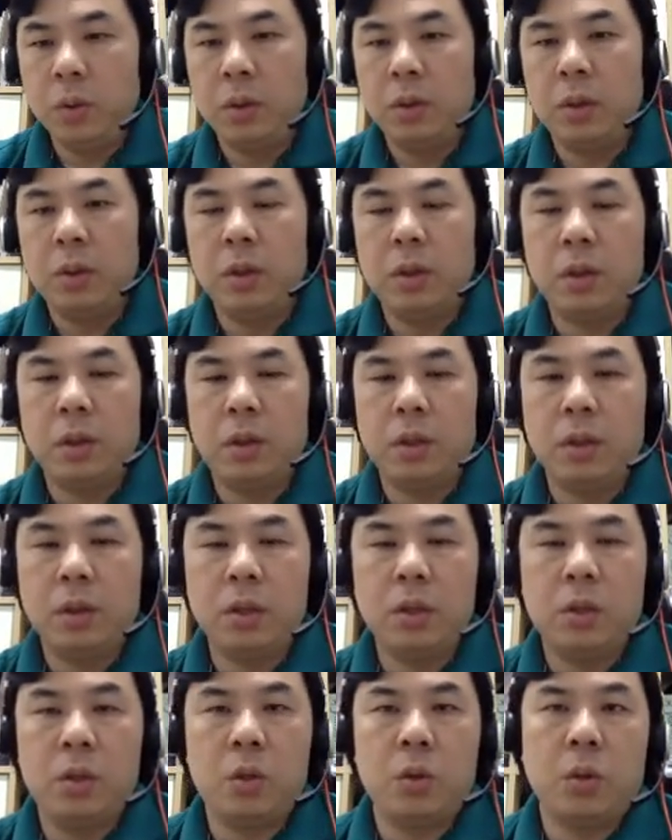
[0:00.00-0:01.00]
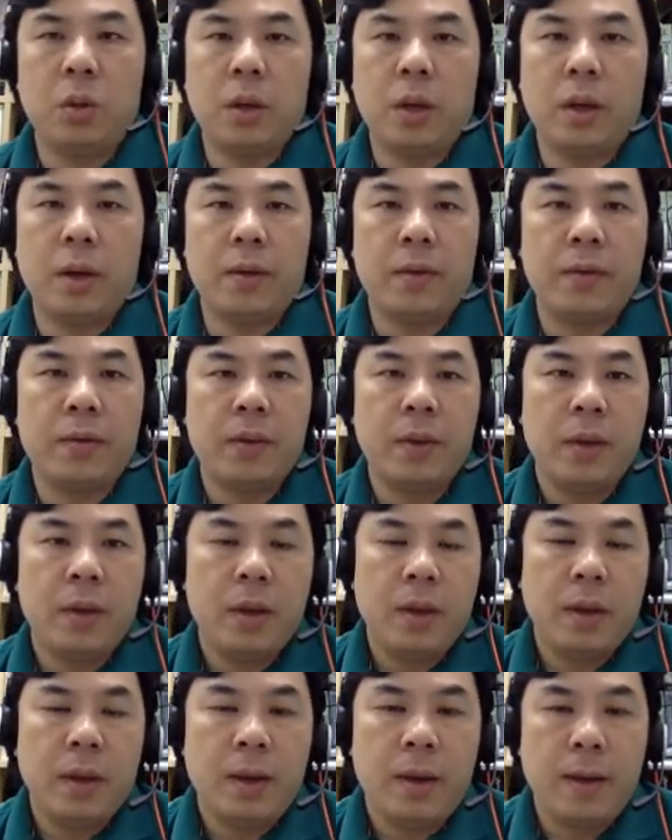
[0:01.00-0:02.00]
You need to have,
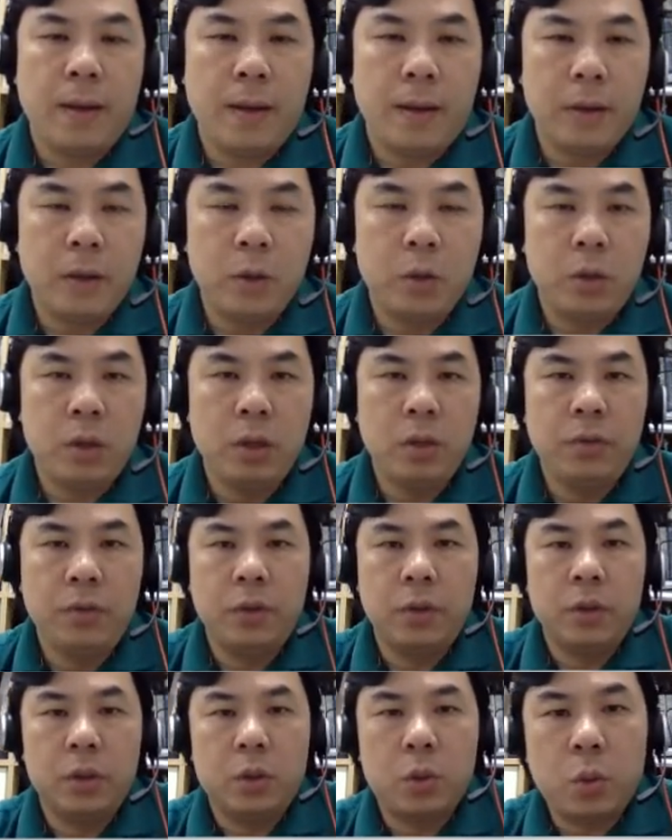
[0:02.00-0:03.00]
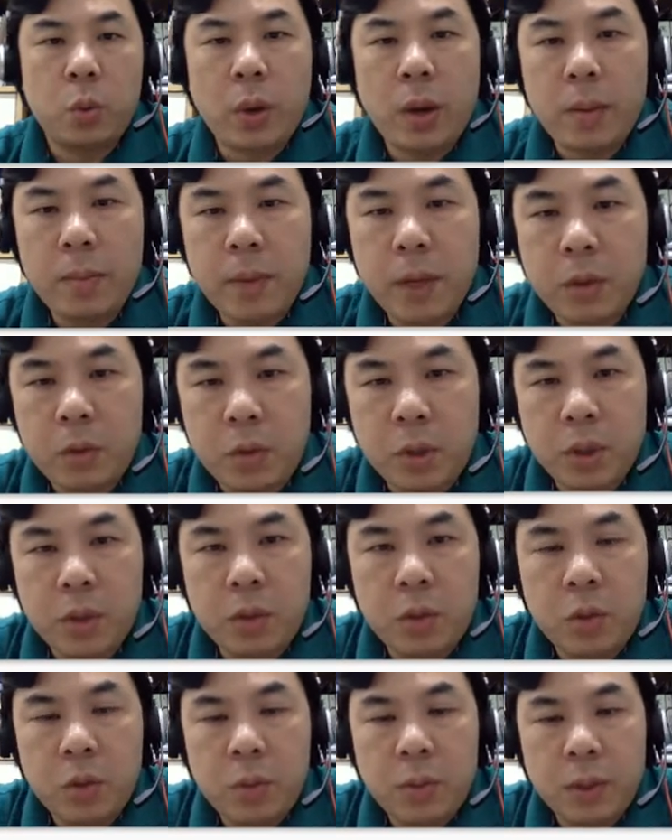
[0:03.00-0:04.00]
usually for a square matrix
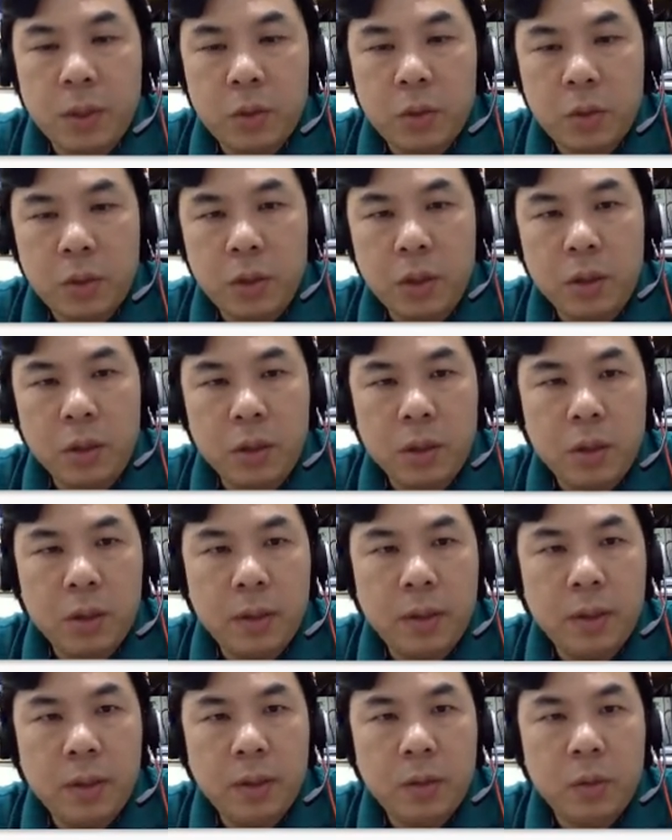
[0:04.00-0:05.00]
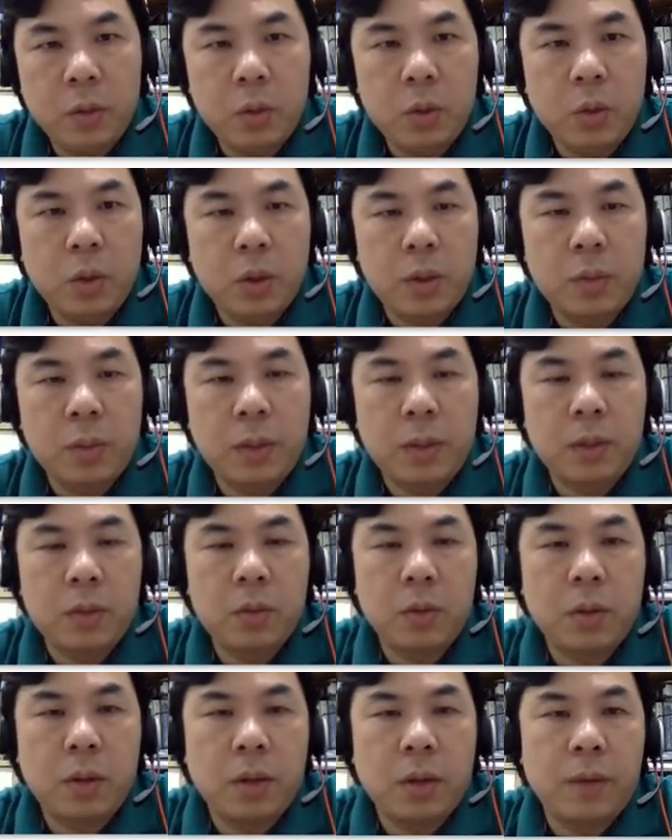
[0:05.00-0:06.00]
3 by 3, we should expect
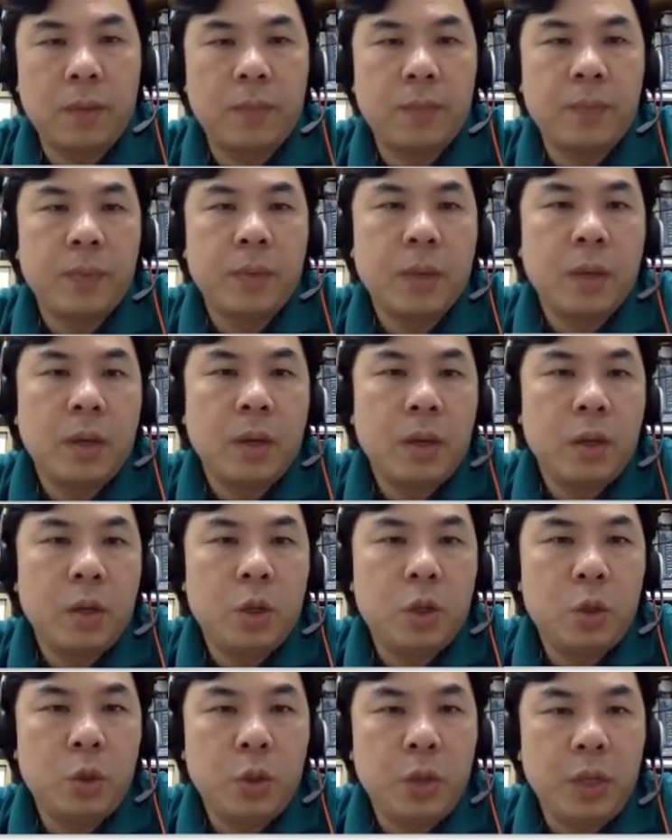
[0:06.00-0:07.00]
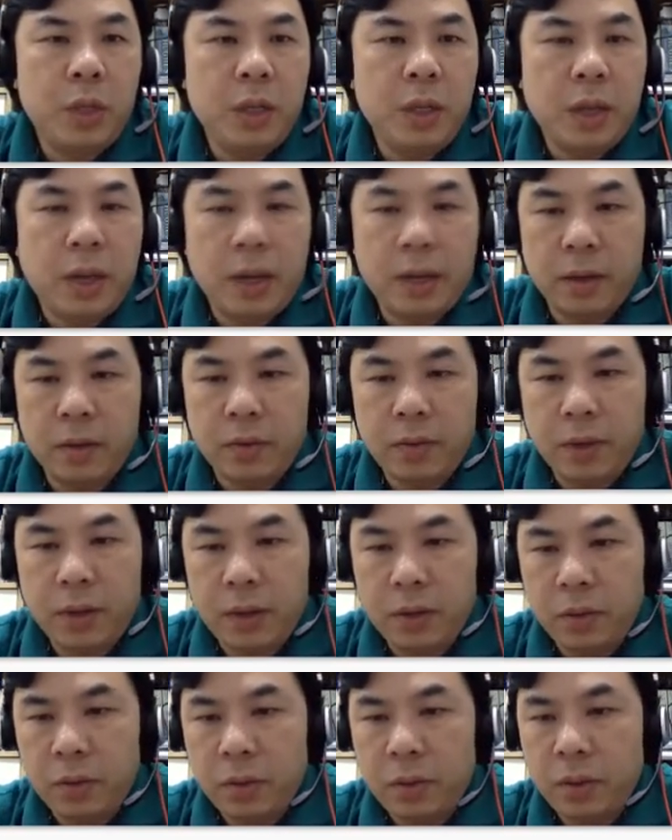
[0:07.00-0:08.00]
to have 3
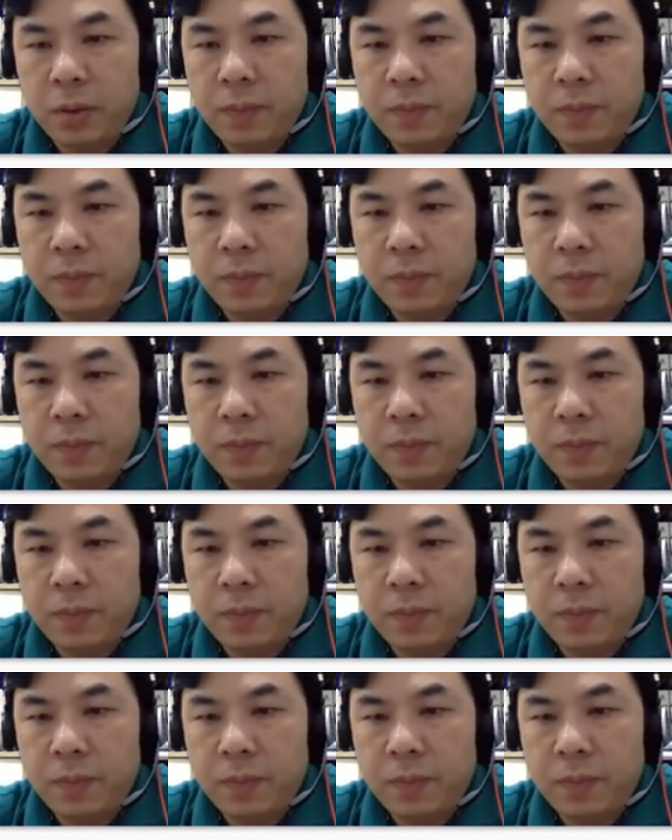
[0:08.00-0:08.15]
eigenvalues,